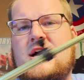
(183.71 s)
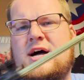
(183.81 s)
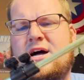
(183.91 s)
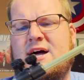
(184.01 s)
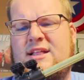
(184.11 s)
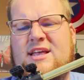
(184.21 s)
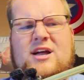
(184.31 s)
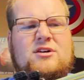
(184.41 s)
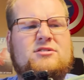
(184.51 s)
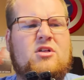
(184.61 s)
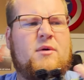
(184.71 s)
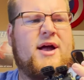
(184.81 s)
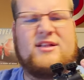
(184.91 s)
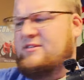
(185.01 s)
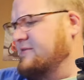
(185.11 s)
I think it goes all the way
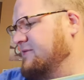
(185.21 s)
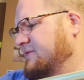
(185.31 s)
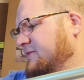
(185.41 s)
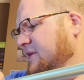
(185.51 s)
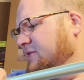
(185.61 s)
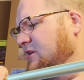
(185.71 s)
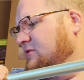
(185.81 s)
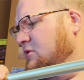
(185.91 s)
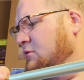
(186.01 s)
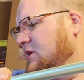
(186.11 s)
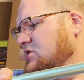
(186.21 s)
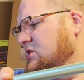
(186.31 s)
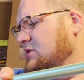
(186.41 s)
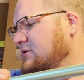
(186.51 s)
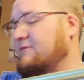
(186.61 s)
out to 52
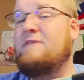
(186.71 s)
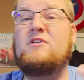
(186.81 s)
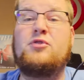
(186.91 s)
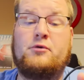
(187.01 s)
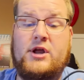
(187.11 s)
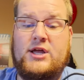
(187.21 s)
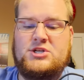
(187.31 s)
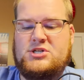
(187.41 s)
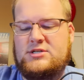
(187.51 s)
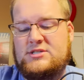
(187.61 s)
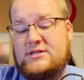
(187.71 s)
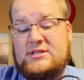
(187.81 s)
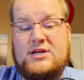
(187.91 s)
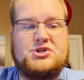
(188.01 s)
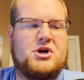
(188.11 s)
inches, 53 inches. I was
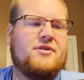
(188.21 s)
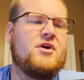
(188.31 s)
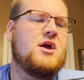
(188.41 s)
an inch off.